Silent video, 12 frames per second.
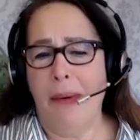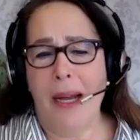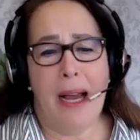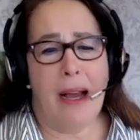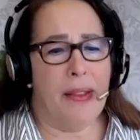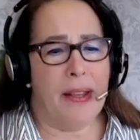
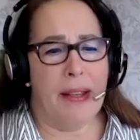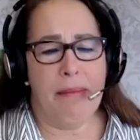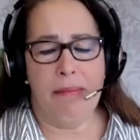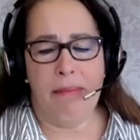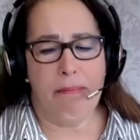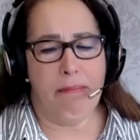how they
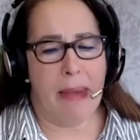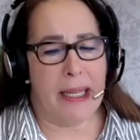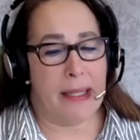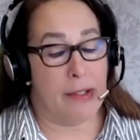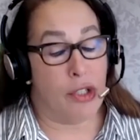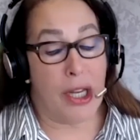
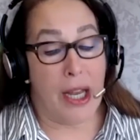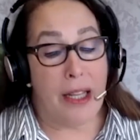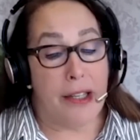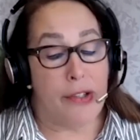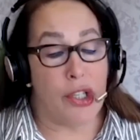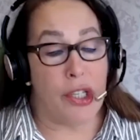met the
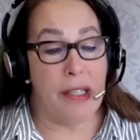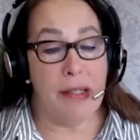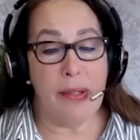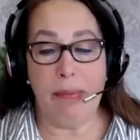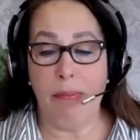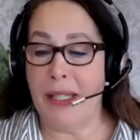
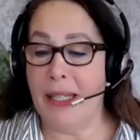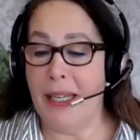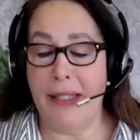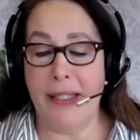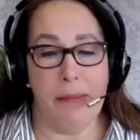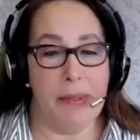challenges, what they
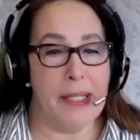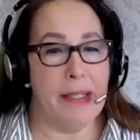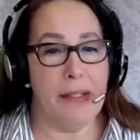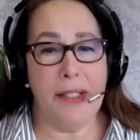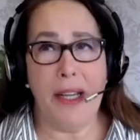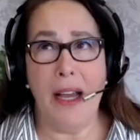did with
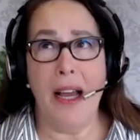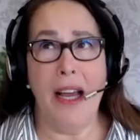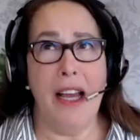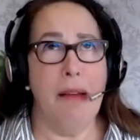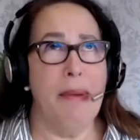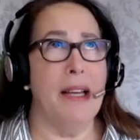their
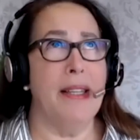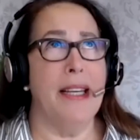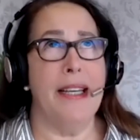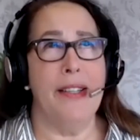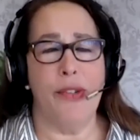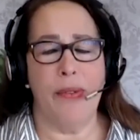time, how
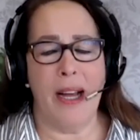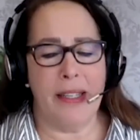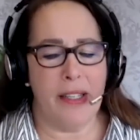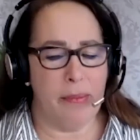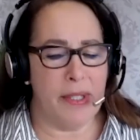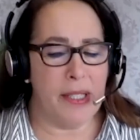they
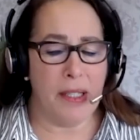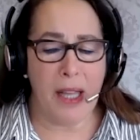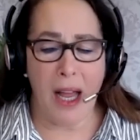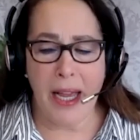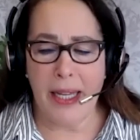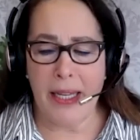interacted with
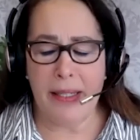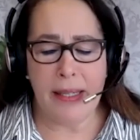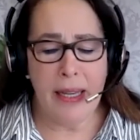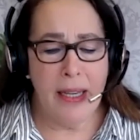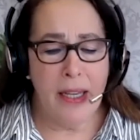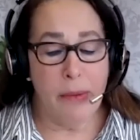clients,
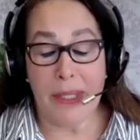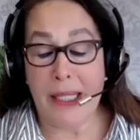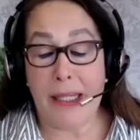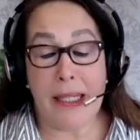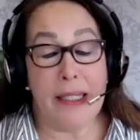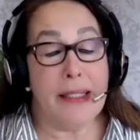what
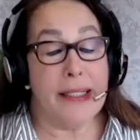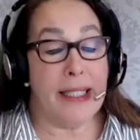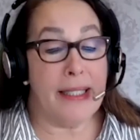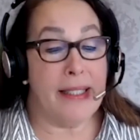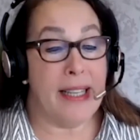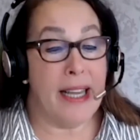skill
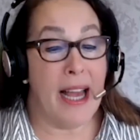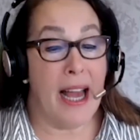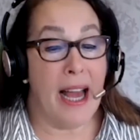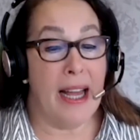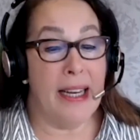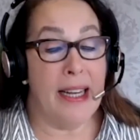sets they
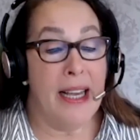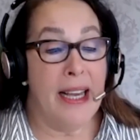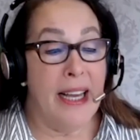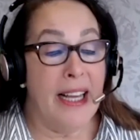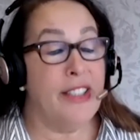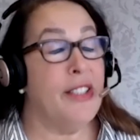had.
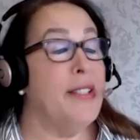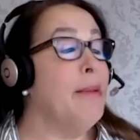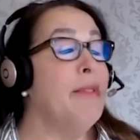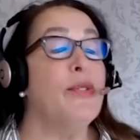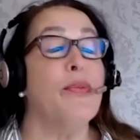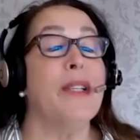And so that
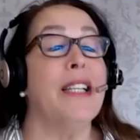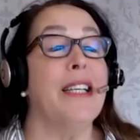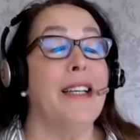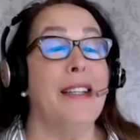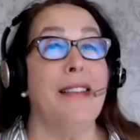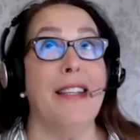was
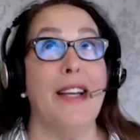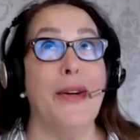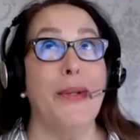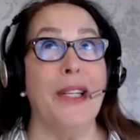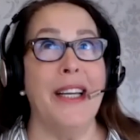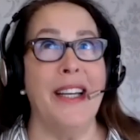really the
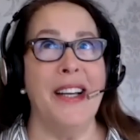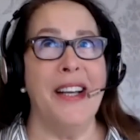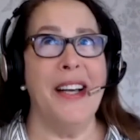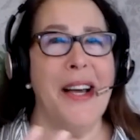only